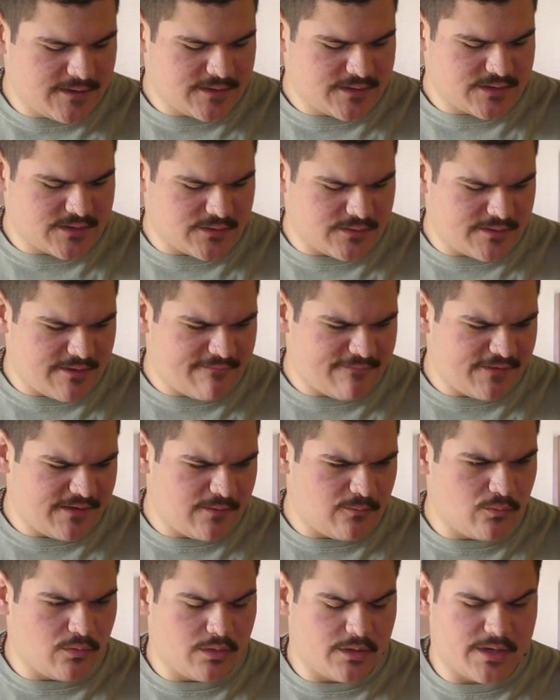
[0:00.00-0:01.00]
So
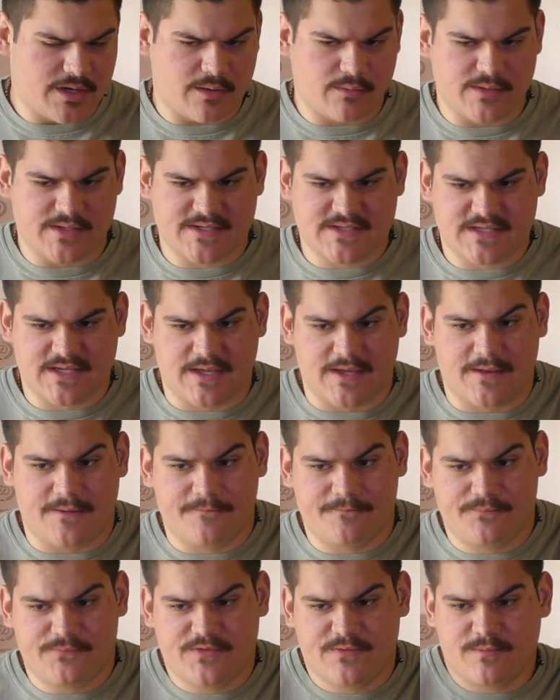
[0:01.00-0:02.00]
definitely wood, I would say.
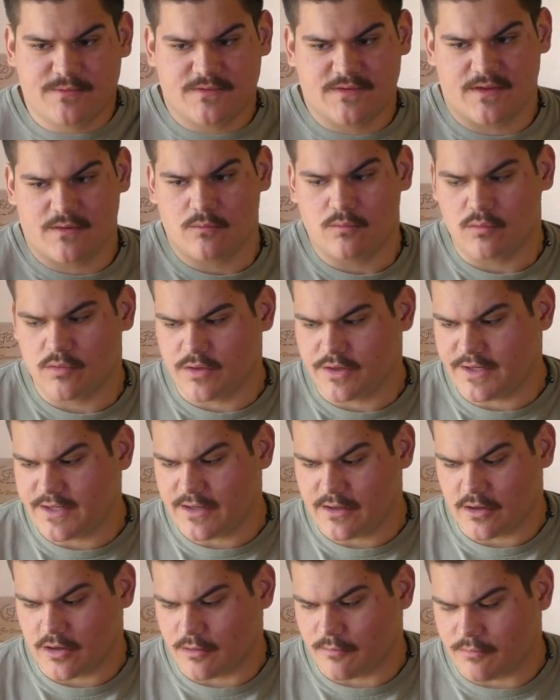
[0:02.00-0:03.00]
It smells like
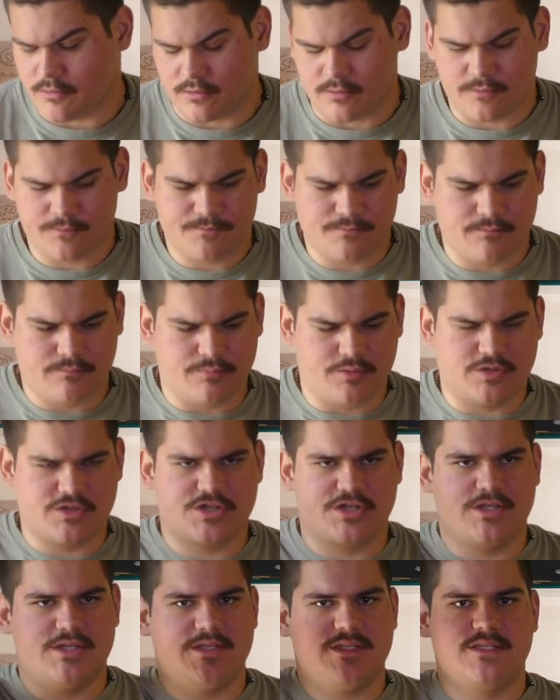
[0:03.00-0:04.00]
woody, herbal,
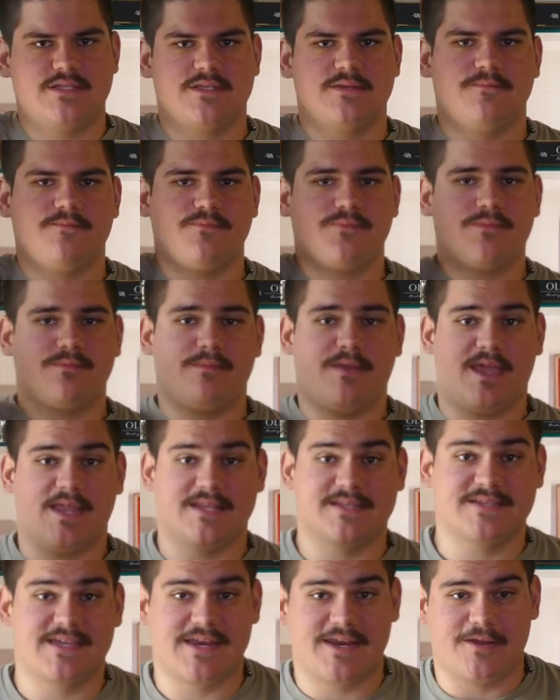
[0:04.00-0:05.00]
bushes. Man,
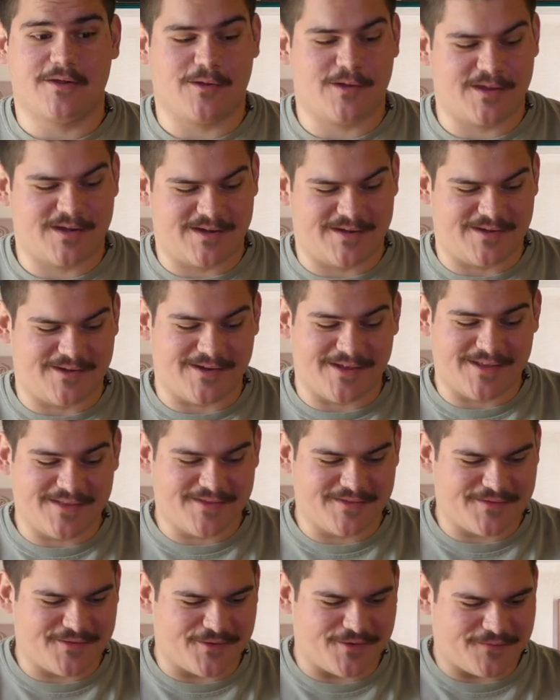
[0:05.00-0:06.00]
it's getting hot in here. I had
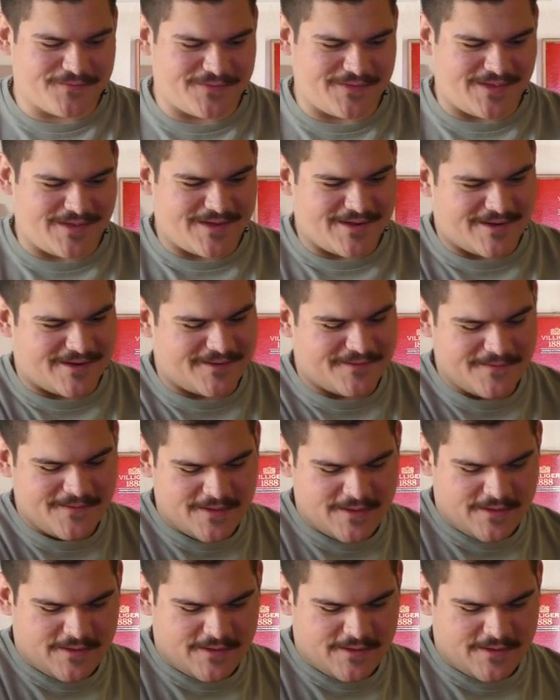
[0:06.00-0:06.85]
to turn off the air.